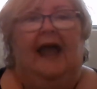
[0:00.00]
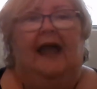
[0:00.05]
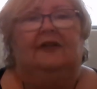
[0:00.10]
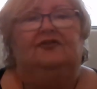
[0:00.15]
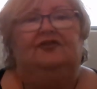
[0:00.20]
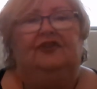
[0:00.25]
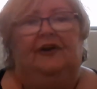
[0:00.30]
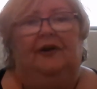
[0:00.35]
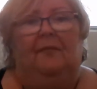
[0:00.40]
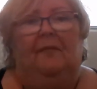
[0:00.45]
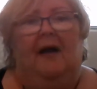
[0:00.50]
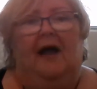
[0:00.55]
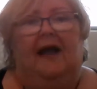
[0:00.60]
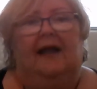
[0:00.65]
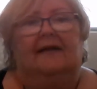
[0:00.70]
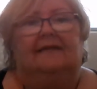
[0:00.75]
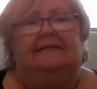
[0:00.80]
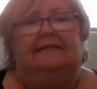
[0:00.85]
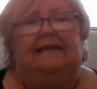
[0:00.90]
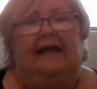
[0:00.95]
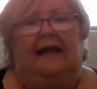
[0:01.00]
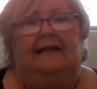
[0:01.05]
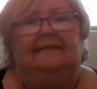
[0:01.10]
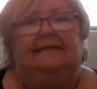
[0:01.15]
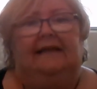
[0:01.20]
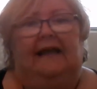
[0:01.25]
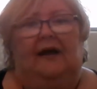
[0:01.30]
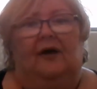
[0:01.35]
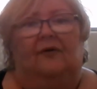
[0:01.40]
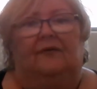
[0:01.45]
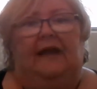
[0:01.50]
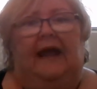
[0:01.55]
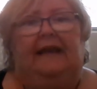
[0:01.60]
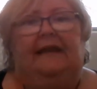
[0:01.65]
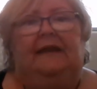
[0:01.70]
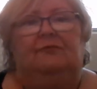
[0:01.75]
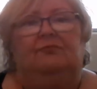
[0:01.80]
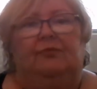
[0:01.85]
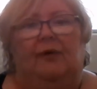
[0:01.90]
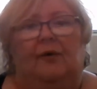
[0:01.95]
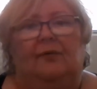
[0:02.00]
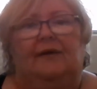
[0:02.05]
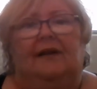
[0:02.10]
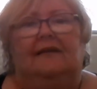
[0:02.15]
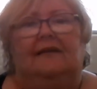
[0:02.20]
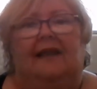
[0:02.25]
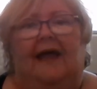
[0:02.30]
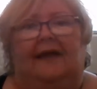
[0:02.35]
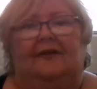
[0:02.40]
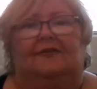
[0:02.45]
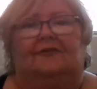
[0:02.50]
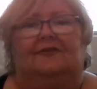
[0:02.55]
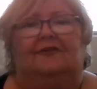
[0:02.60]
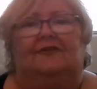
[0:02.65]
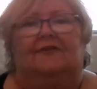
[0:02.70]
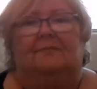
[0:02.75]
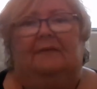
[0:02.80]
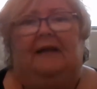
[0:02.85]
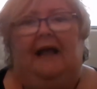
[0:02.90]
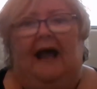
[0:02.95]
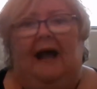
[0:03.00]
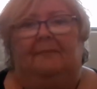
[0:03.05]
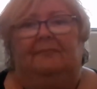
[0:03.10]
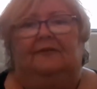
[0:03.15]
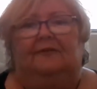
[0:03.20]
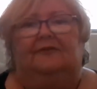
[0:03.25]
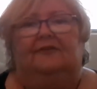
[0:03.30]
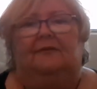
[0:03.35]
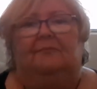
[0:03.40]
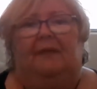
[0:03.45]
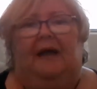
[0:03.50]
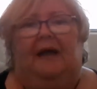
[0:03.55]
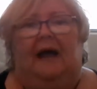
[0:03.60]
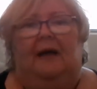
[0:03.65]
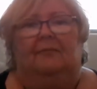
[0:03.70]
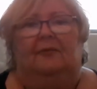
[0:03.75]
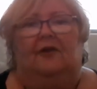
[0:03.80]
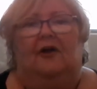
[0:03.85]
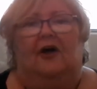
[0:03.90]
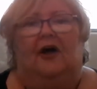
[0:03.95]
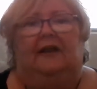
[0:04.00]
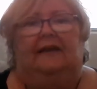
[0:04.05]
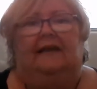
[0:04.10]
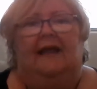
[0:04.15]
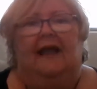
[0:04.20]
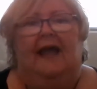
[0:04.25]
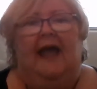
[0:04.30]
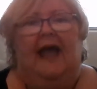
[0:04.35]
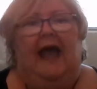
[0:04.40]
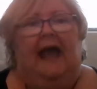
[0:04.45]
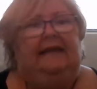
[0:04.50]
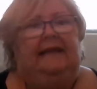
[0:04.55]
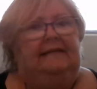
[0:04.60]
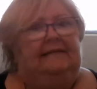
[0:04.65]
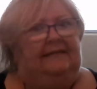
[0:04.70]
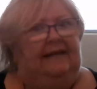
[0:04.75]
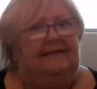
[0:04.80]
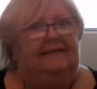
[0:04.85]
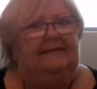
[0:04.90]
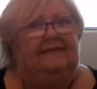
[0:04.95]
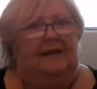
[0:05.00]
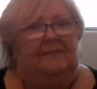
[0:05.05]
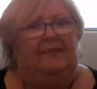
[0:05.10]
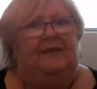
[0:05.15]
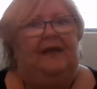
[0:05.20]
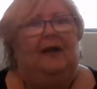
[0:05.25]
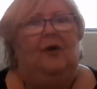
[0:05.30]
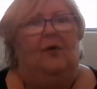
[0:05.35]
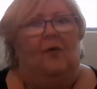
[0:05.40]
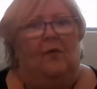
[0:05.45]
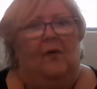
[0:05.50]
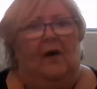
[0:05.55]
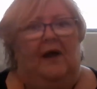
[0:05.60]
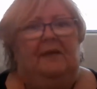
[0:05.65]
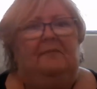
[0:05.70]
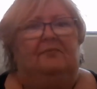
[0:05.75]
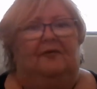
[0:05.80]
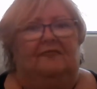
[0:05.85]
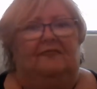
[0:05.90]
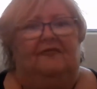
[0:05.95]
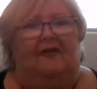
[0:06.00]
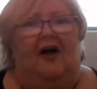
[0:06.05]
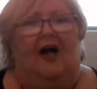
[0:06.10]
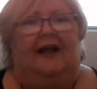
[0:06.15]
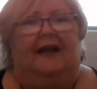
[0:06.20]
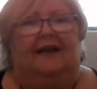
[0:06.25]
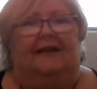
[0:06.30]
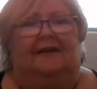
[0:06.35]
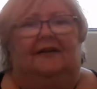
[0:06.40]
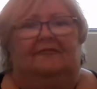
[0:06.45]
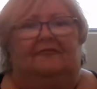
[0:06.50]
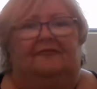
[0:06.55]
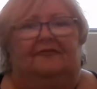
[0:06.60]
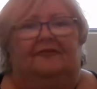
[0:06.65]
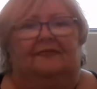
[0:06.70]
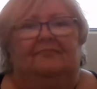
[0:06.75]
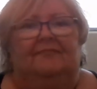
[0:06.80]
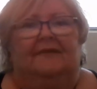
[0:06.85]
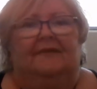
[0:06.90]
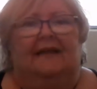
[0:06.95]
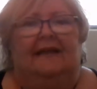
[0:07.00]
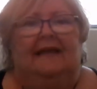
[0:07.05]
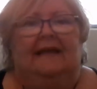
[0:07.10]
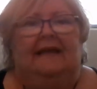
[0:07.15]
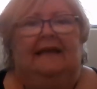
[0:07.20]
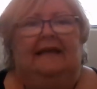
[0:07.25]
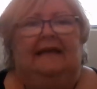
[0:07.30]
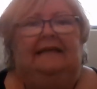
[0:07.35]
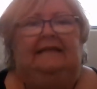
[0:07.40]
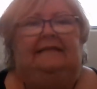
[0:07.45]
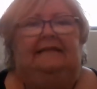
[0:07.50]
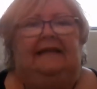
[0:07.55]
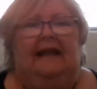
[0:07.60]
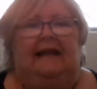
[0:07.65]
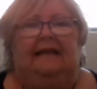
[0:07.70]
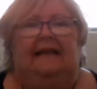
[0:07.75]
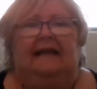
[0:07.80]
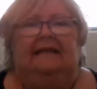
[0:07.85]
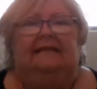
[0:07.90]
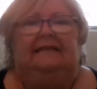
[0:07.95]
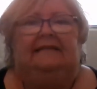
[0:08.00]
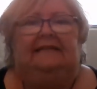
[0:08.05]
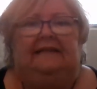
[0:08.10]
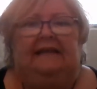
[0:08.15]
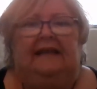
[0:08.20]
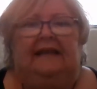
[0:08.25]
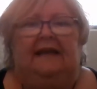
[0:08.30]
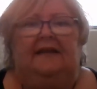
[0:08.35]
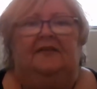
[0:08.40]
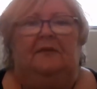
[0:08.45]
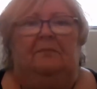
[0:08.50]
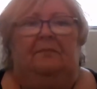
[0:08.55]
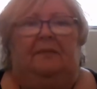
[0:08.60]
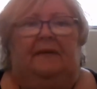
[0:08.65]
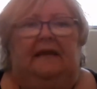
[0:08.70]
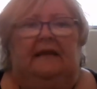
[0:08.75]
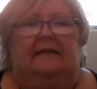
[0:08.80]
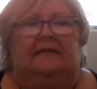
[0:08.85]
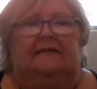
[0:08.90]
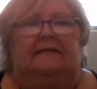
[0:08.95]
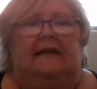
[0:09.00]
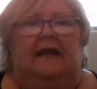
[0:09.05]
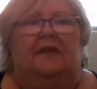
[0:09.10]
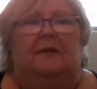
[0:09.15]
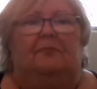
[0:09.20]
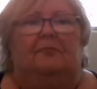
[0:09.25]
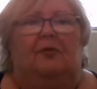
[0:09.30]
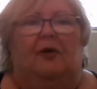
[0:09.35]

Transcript: And Jeremiah sat down and he wrote a letter to the captives in Babylon, and he said something quite provocative. He said, "Seek the peace and the